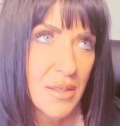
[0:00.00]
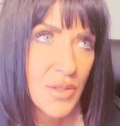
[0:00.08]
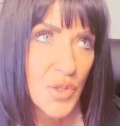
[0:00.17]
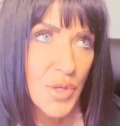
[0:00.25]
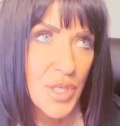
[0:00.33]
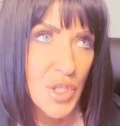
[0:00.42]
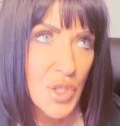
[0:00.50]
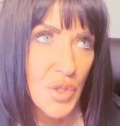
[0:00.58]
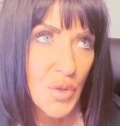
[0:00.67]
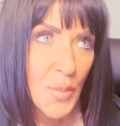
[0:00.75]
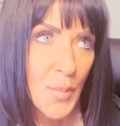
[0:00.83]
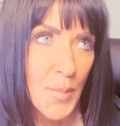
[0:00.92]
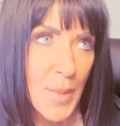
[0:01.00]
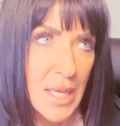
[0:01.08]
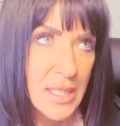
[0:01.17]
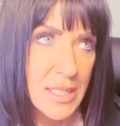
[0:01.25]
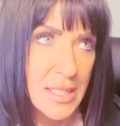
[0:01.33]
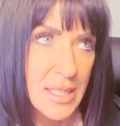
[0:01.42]
traditional
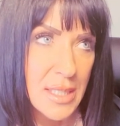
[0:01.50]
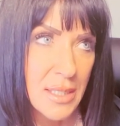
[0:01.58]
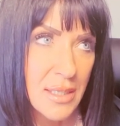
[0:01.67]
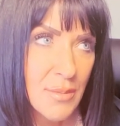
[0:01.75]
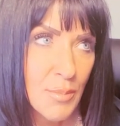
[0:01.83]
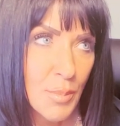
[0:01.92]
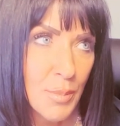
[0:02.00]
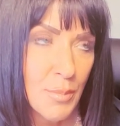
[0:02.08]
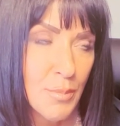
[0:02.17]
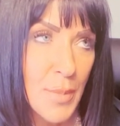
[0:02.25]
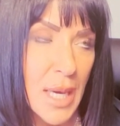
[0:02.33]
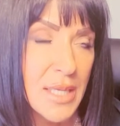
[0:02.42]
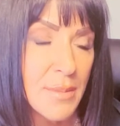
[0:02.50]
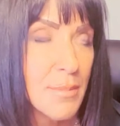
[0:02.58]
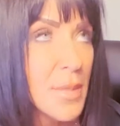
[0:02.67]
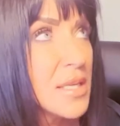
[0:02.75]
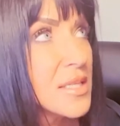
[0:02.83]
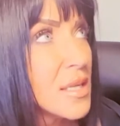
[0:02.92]
medicine med,
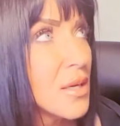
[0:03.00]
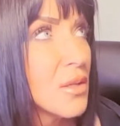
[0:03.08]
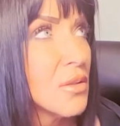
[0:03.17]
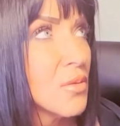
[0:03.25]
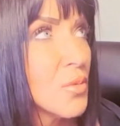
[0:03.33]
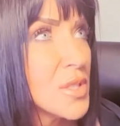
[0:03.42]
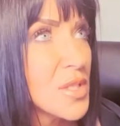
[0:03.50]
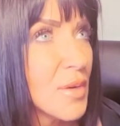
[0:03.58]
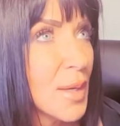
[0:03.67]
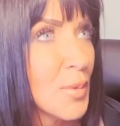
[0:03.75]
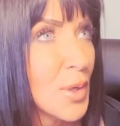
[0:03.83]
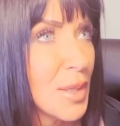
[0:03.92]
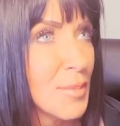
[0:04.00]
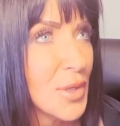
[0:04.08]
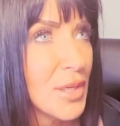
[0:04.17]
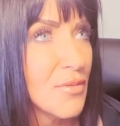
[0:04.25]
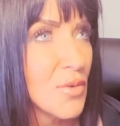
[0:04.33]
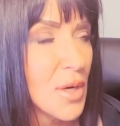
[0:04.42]
medicine what's the right word I'm
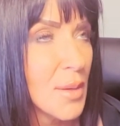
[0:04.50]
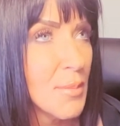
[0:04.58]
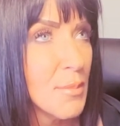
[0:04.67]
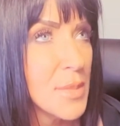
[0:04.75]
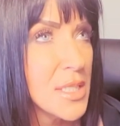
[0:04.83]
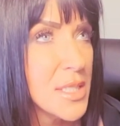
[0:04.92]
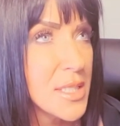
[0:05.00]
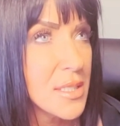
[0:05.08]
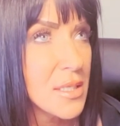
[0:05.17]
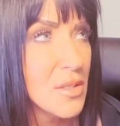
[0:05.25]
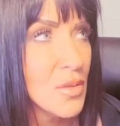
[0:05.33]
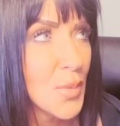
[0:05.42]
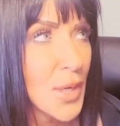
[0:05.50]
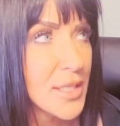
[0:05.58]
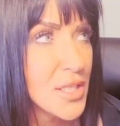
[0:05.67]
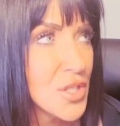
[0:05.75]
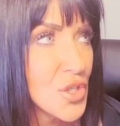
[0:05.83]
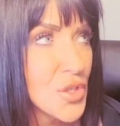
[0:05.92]
looking for medicinal
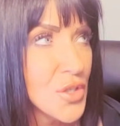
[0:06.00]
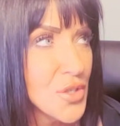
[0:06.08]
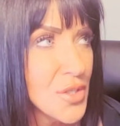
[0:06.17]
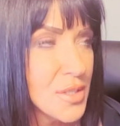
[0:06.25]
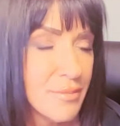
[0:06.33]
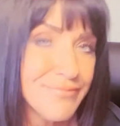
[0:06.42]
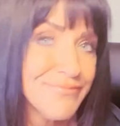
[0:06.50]
practitioners